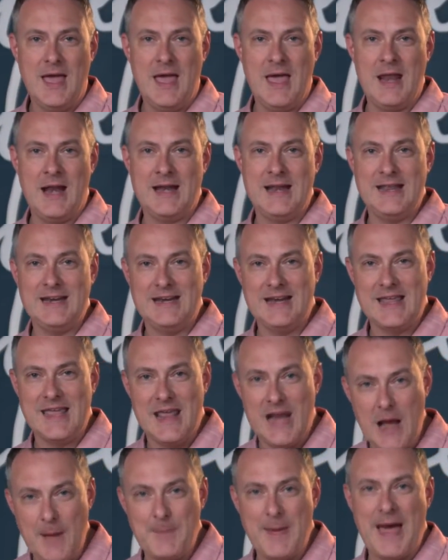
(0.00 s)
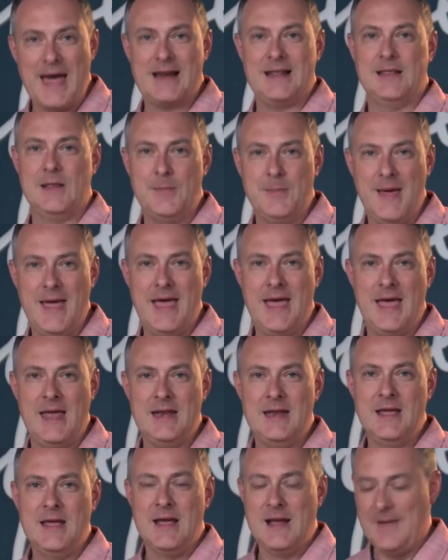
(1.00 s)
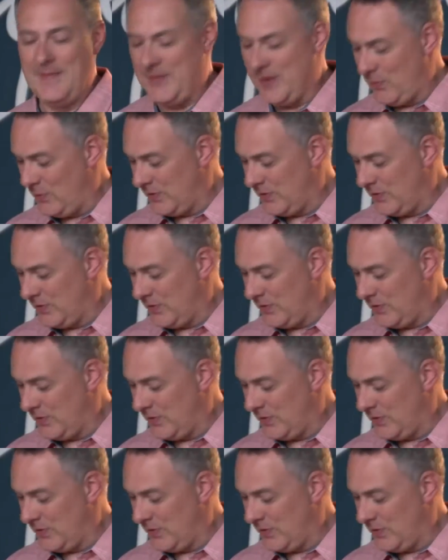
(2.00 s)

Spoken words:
and I needed to get up out of the bed, and there